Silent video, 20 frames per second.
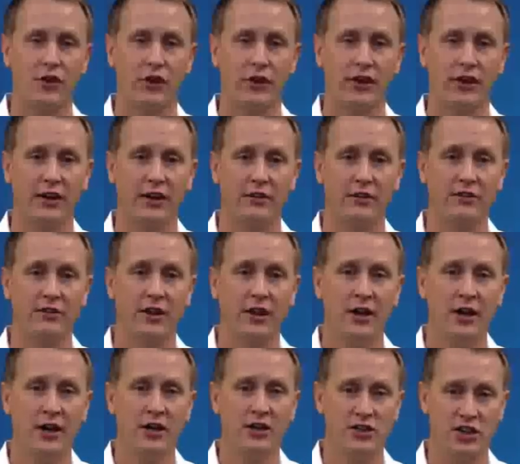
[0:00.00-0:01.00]
for your kids.
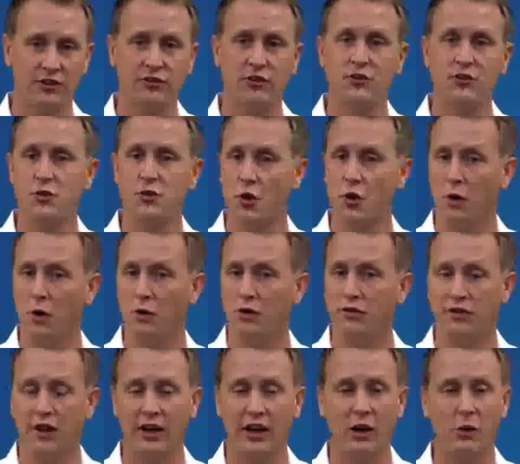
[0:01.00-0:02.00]
Justin Trudeau
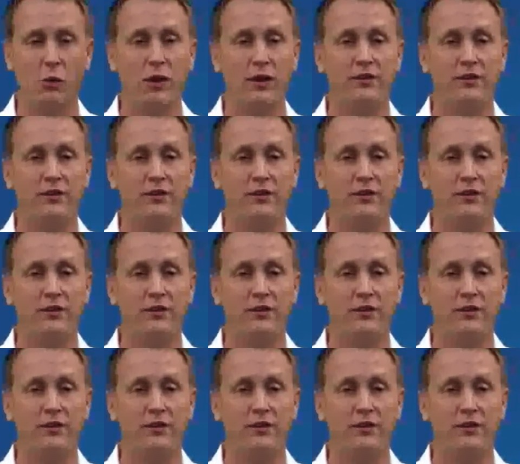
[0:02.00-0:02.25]
is taking